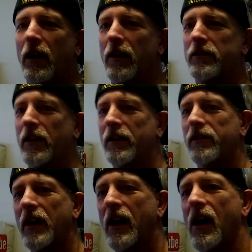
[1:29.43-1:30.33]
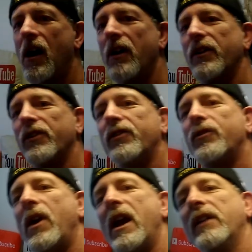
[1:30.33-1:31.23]
Looks like it's got 100
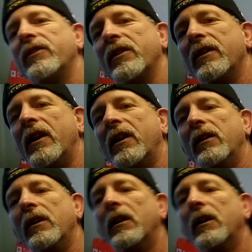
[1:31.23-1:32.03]
strands in there.